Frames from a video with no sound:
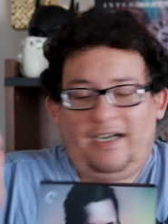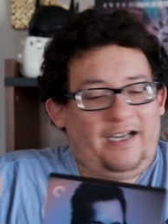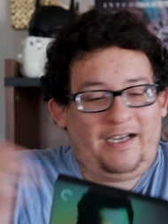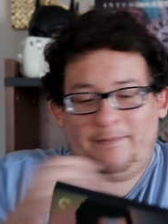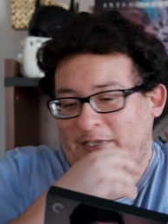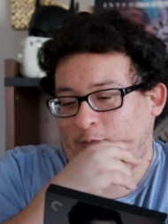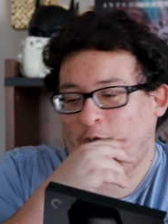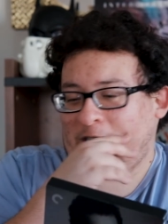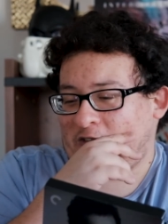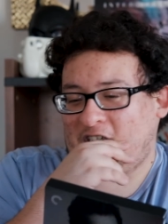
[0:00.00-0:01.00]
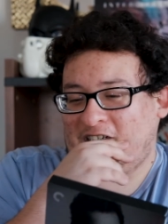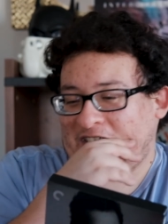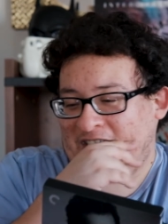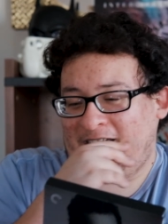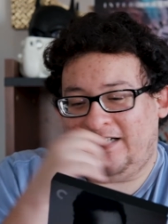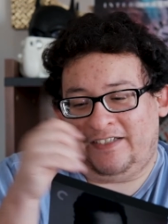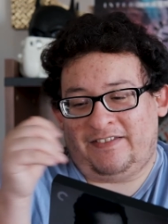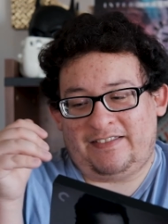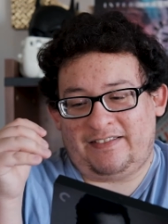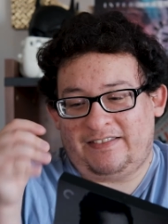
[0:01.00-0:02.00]
I mean, what else can I say, guys?
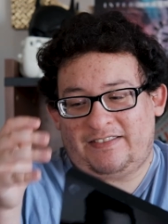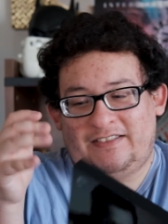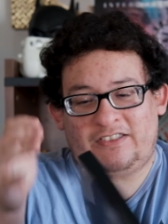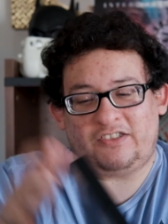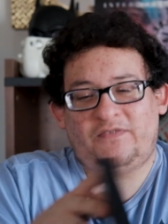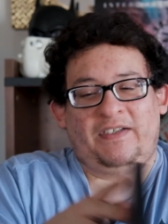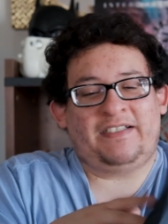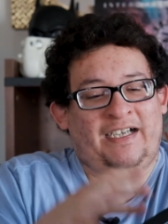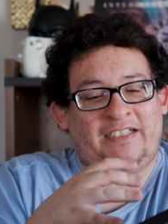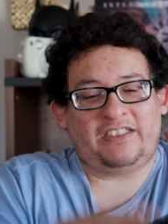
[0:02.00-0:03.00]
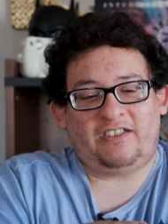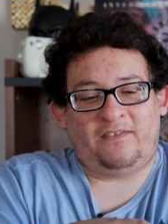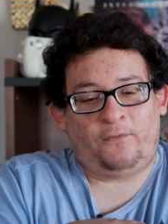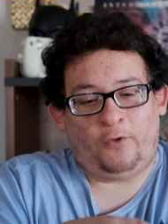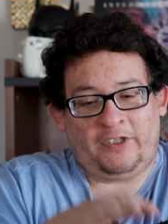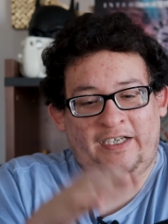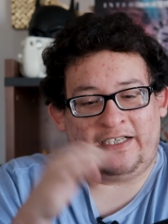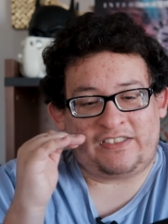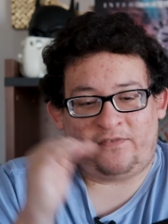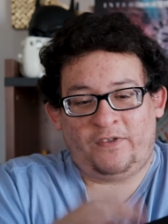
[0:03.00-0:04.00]
This looks fantastic on 4K.
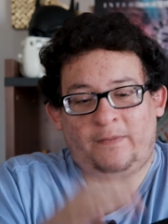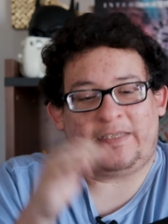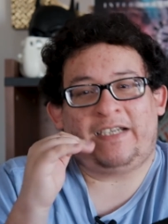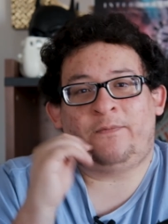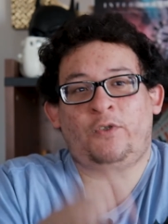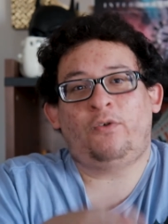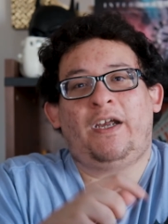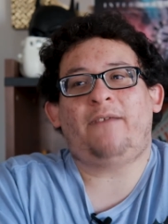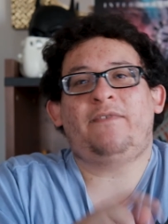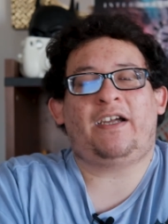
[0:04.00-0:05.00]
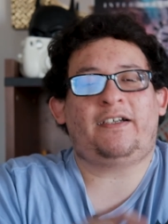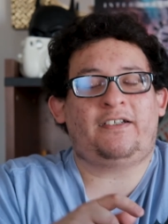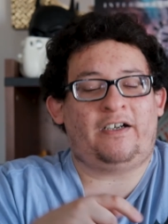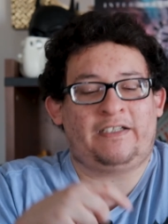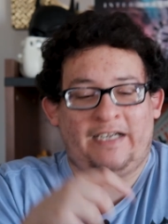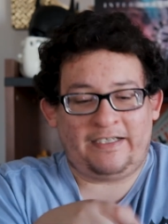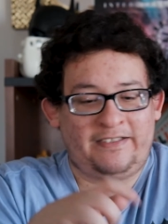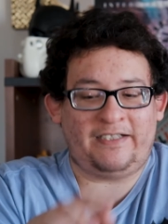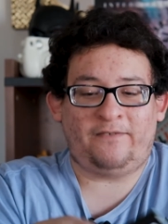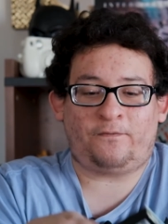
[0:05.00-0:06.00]
It's a film that if you have not gotten
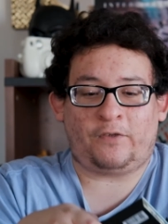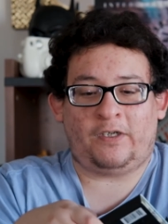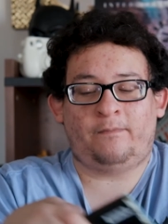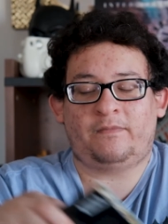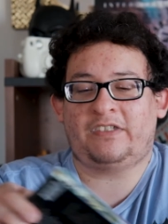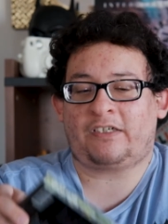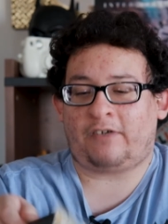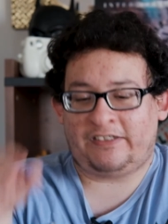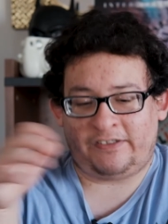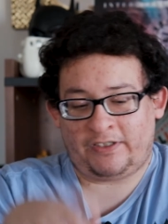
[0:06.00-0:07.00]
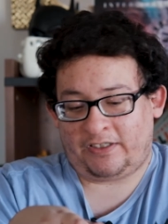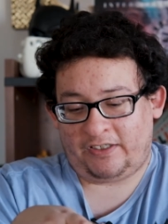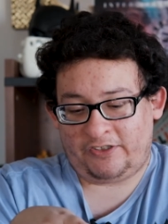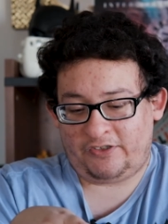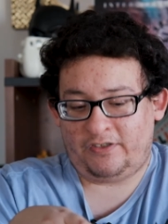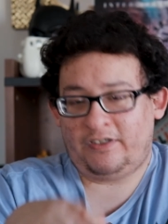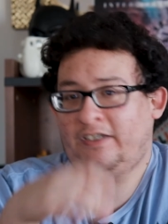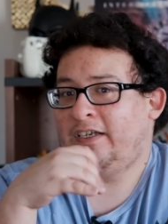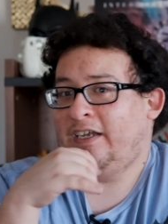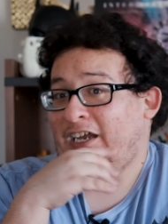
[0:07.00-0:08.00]
anything from the Criterion Collection
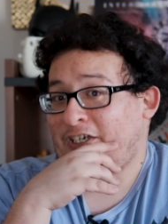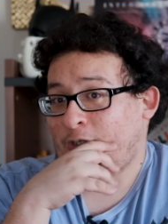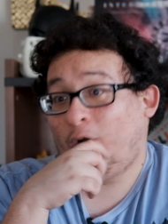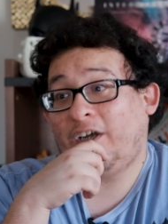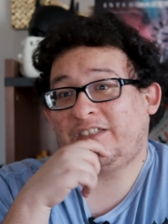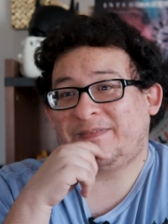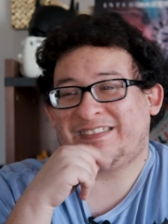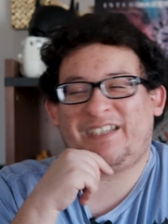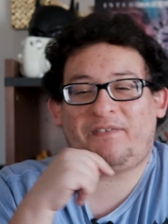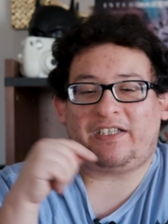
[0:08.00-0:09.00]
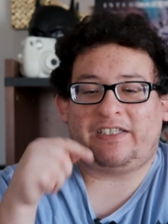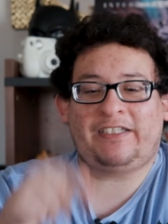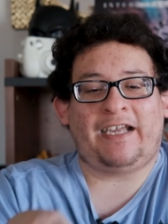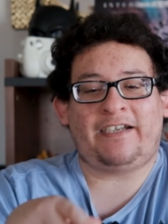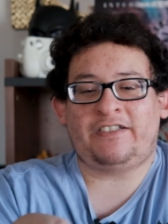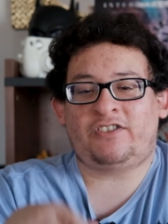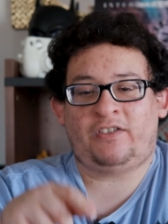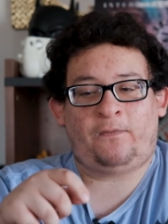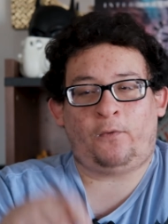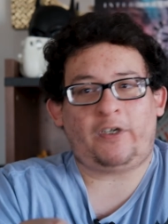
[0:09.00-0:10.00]
and you want to specifically get into the
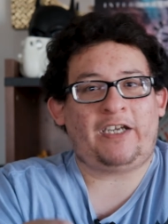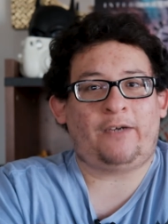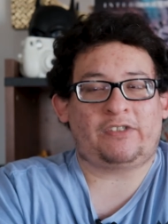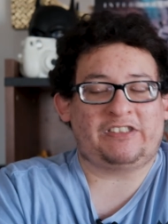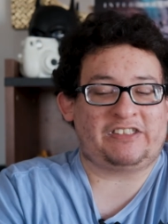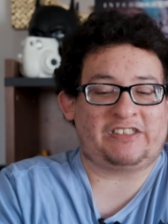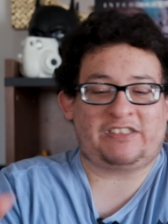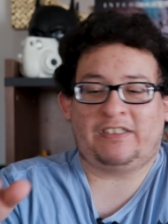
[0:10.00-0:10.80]
4K releases,